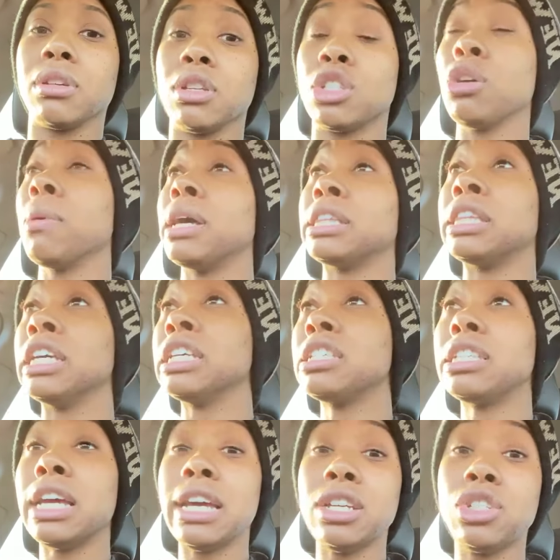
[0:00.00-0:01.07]
So at this
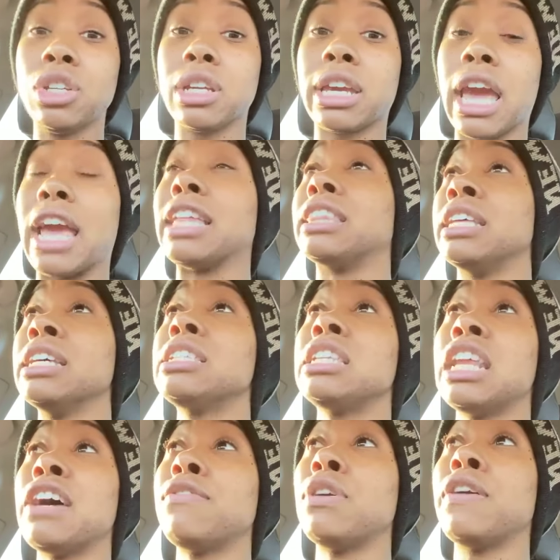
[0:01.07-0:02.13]
stage, at this
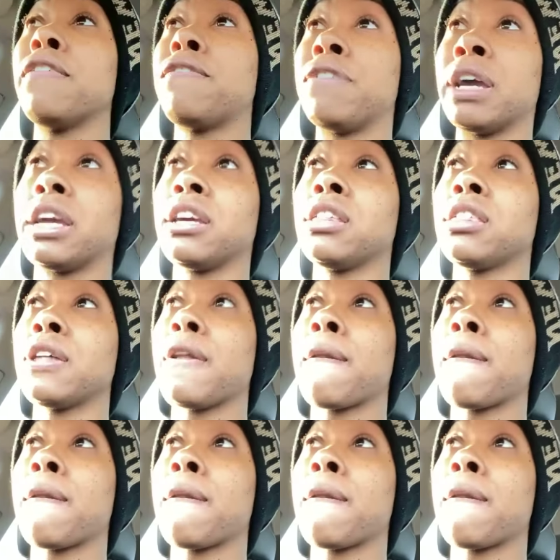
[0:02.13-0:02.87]
level of faith